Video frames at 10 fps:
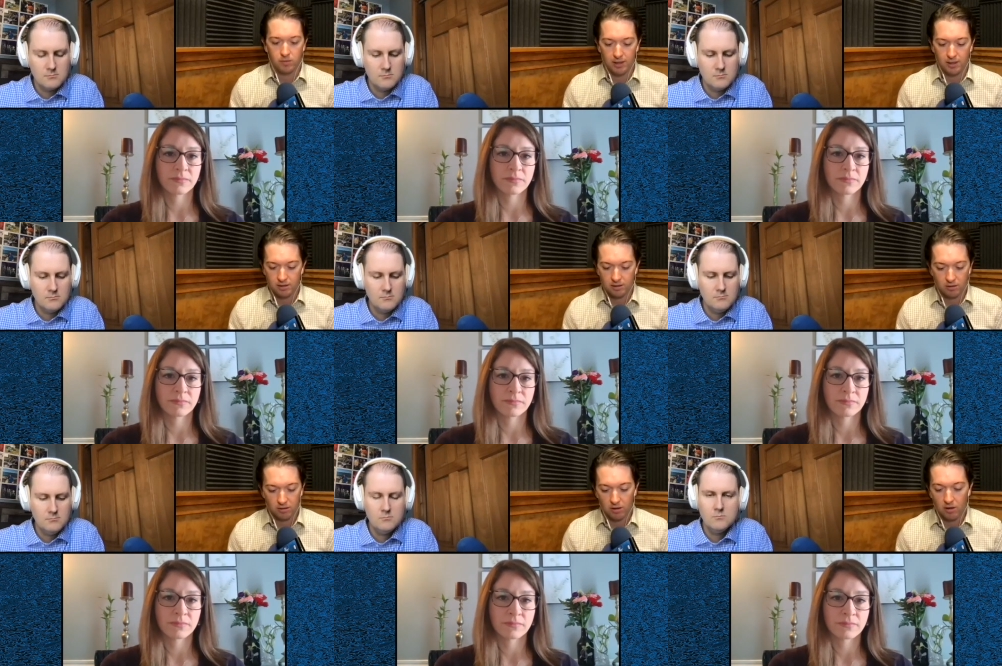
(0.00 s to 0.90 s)
Speaker 1: way to start
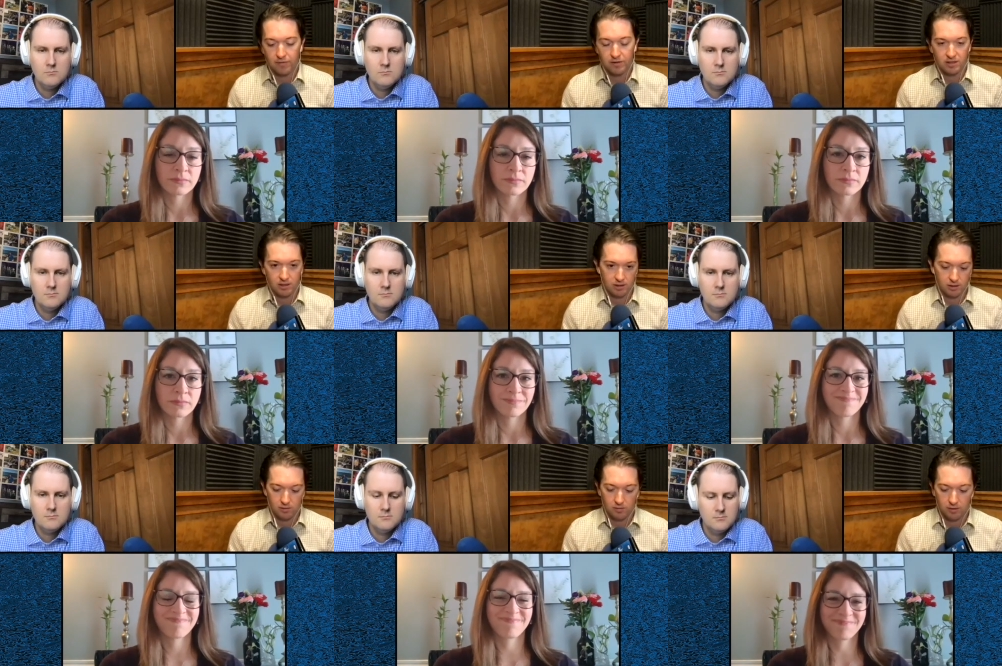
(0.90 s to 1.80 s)
a conversation
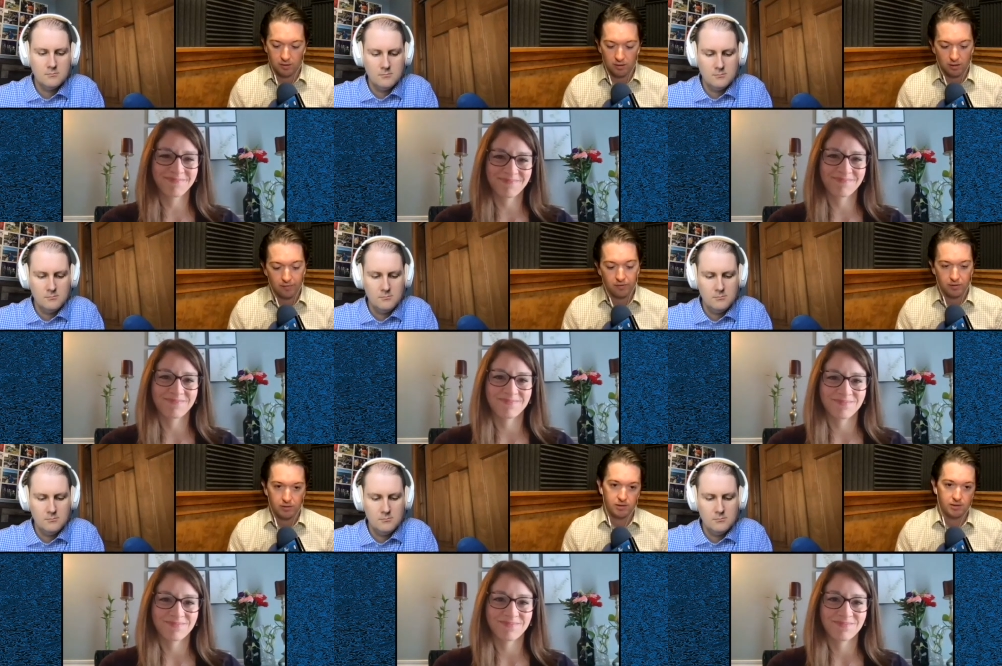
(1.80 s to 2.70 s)
with our loved
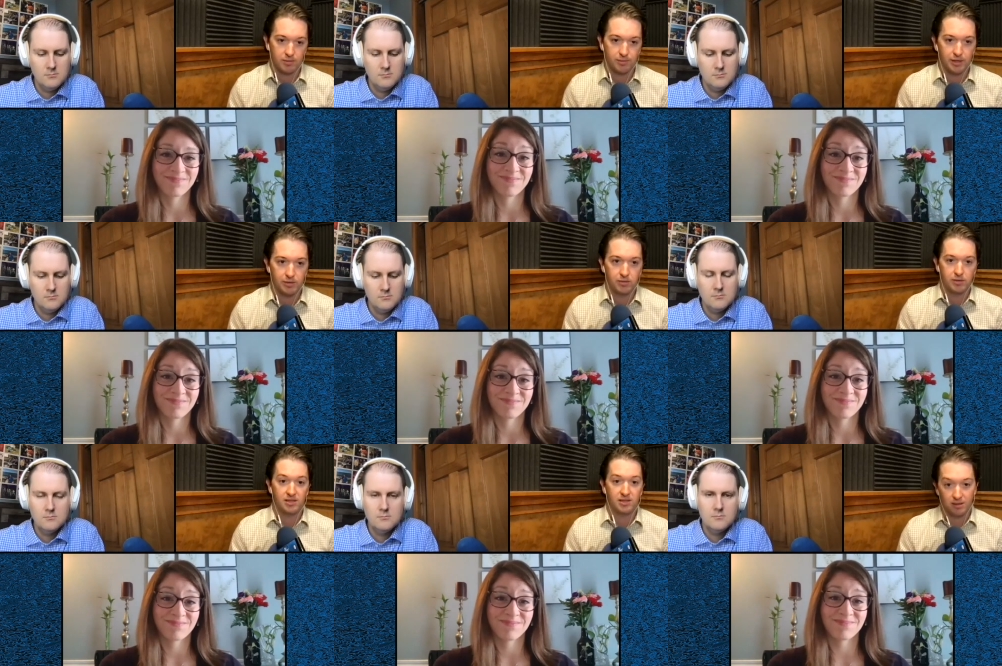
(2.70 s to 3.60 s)
ones about
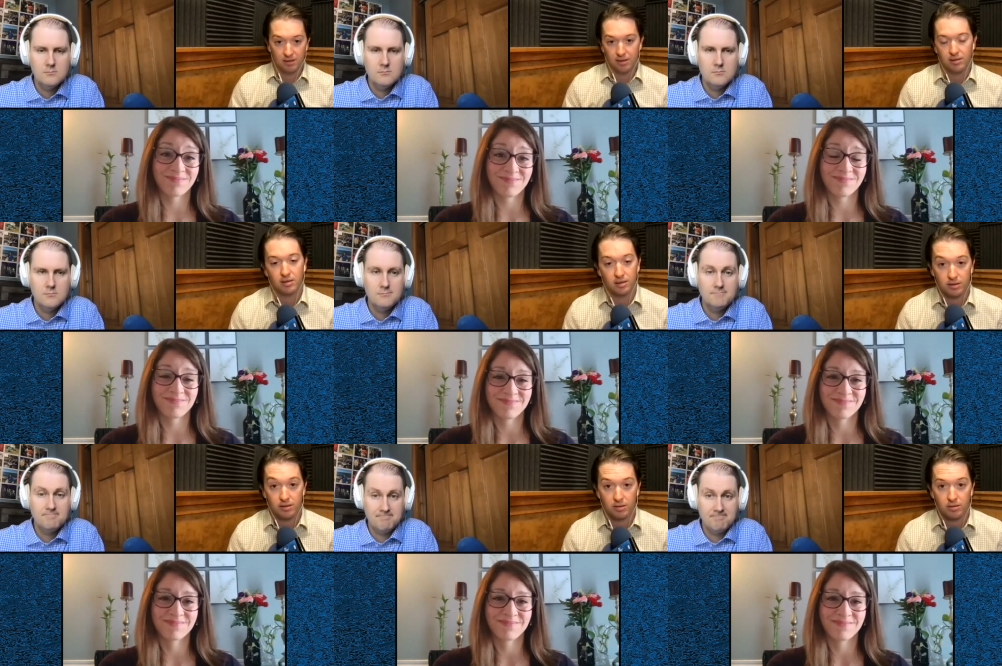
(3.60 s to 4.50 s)
mm-hmm. seeing these
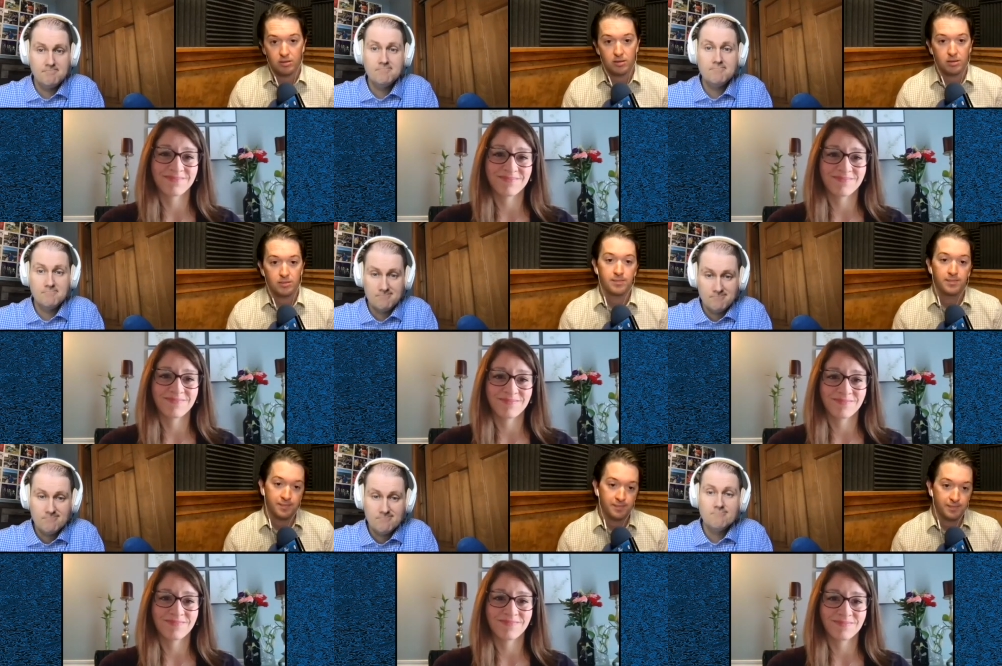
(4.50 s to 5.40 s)
concerns?
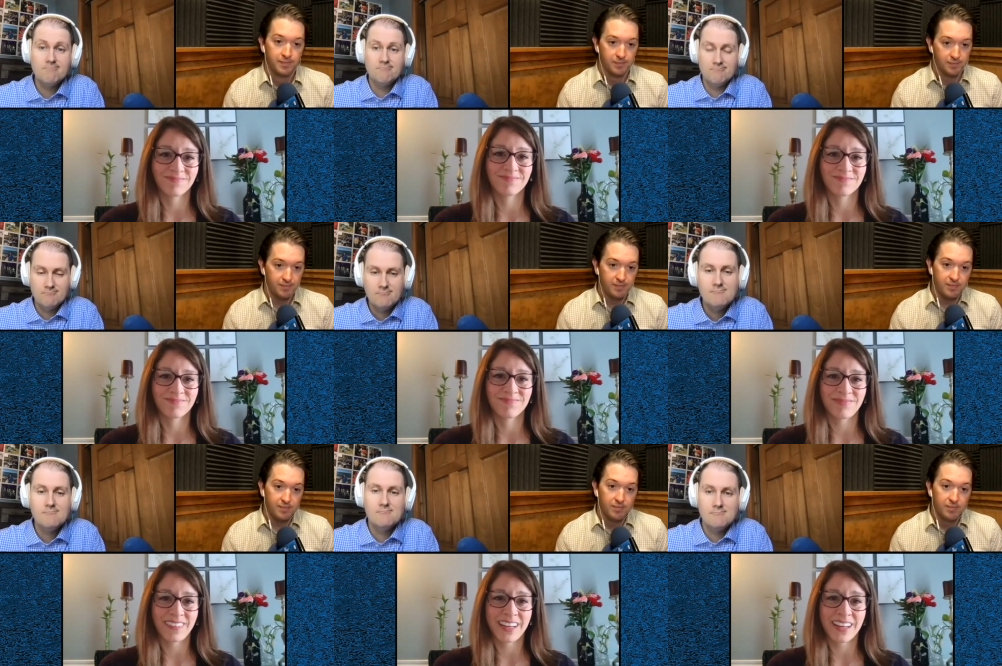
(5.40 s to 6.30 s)

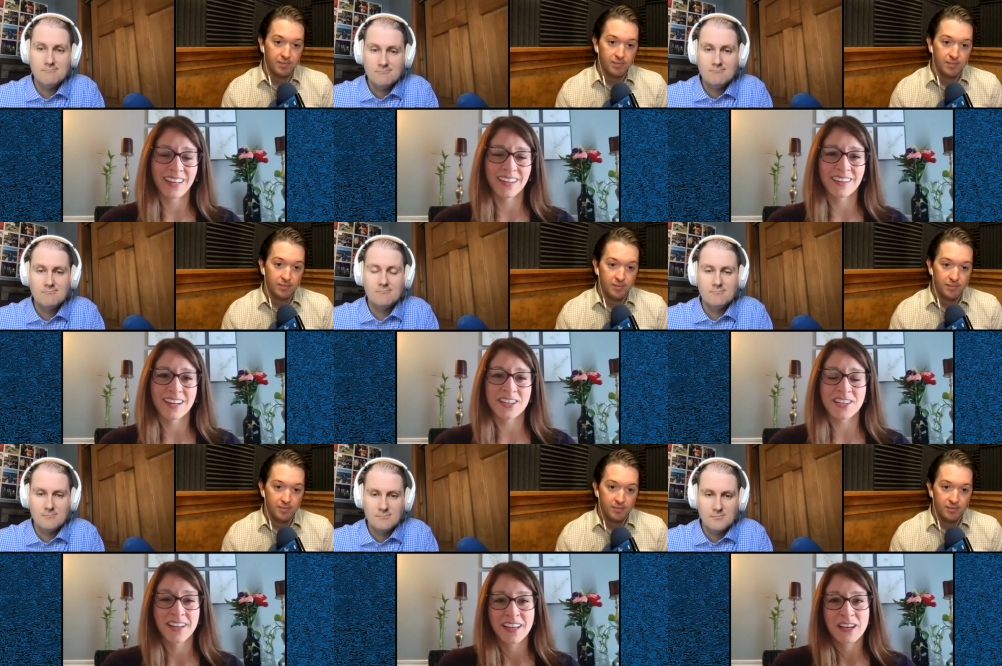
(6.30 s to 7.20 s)
Speaker 2: Yeah, gosh.
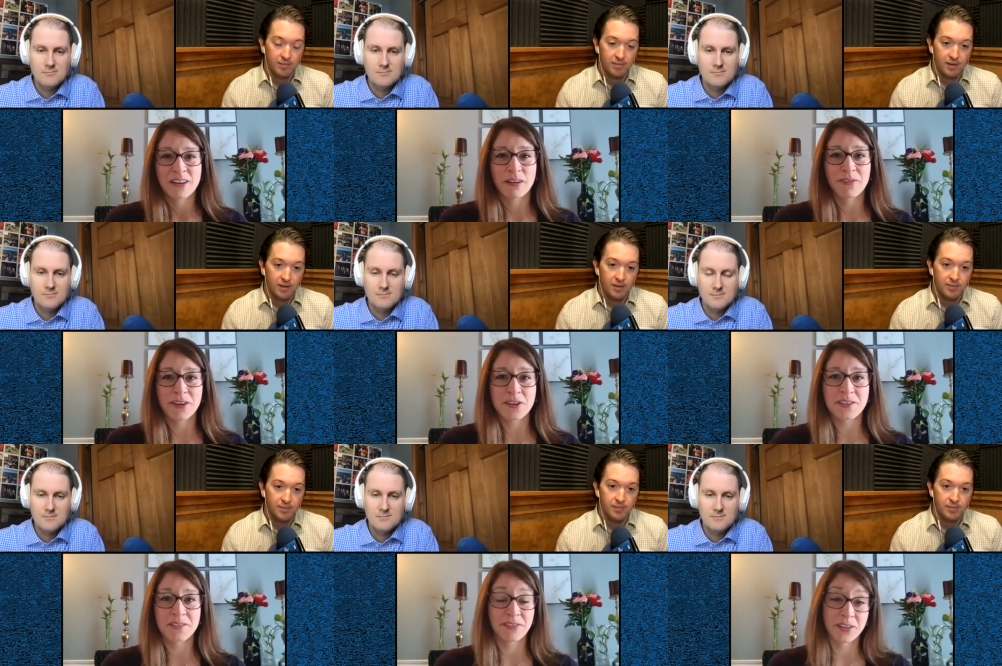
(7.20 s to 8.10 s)
Well, first,
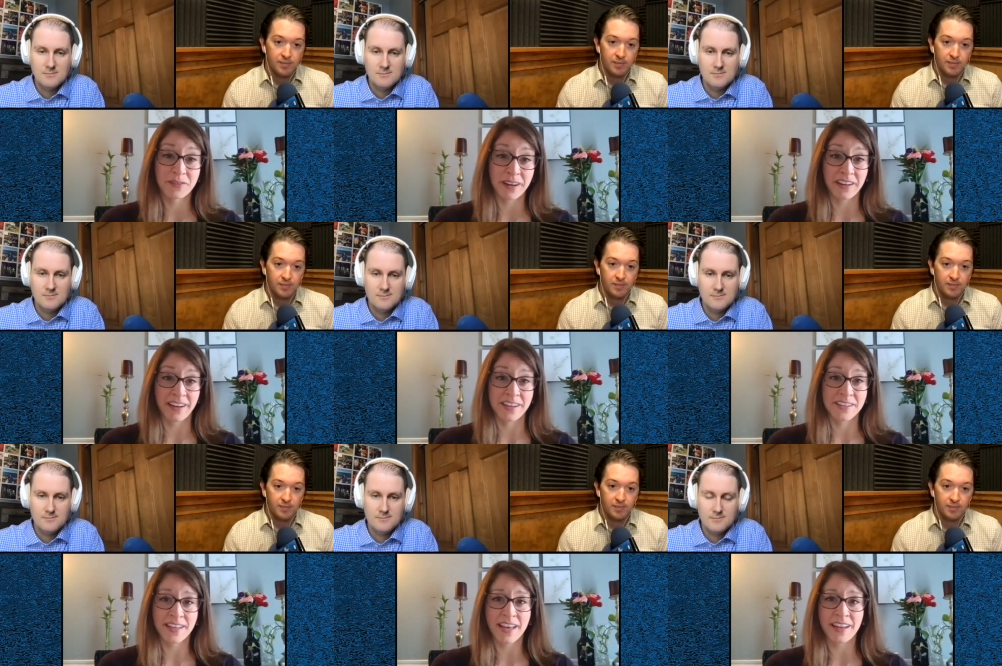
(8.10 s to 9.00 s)
first recognize
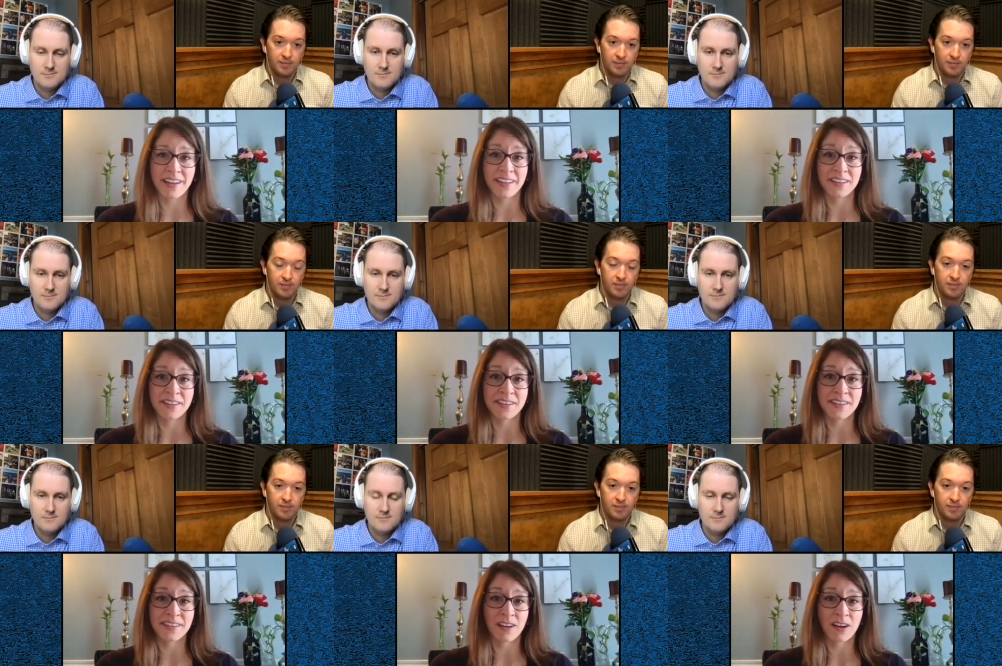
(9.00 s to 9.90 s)
that it's,
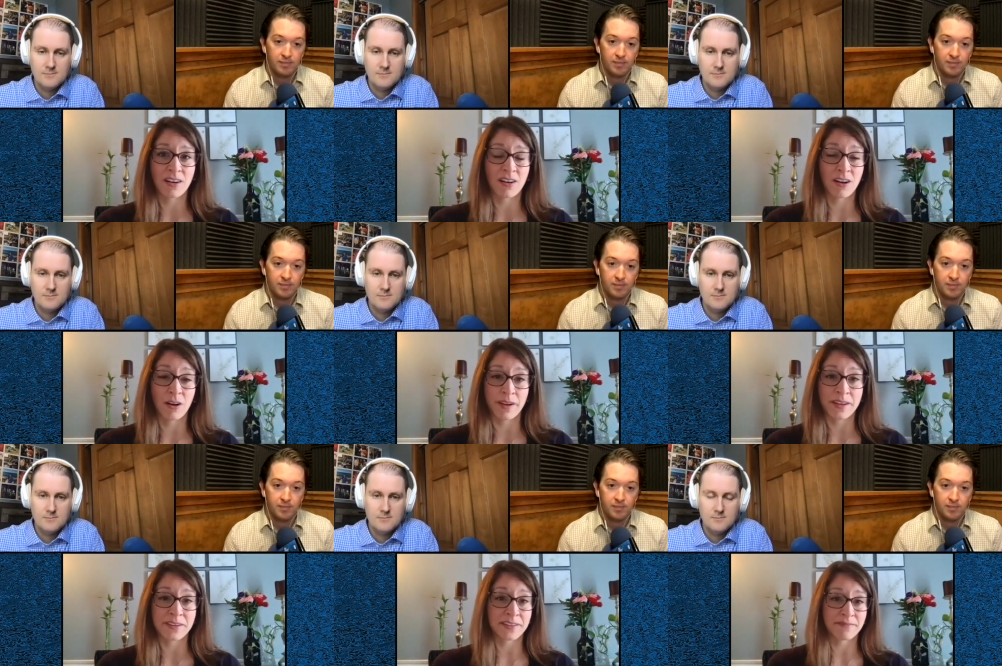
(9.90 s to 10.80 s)

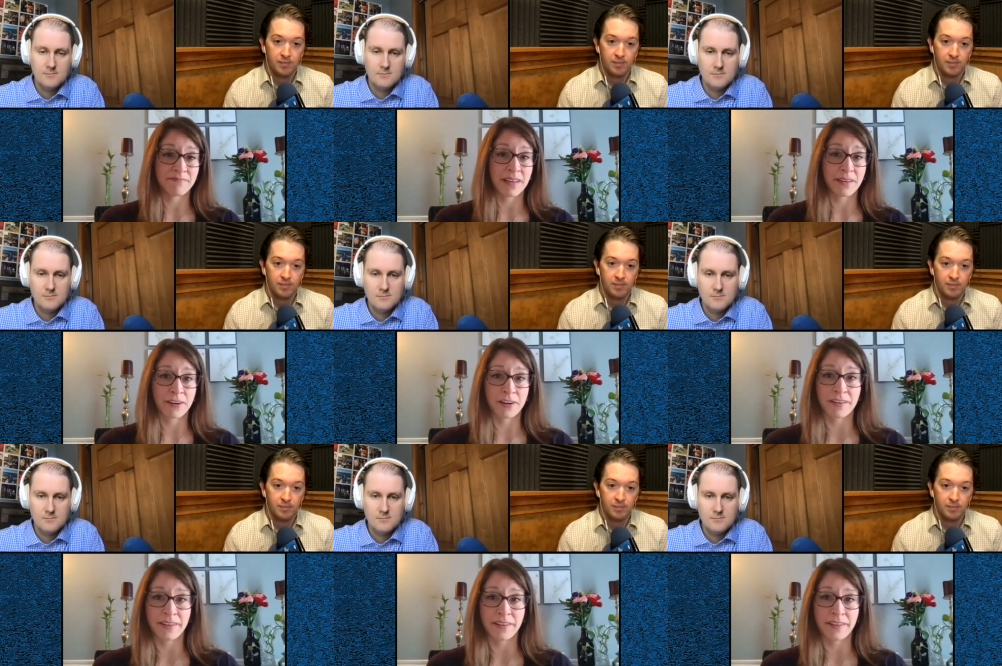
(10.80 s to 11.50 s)
always never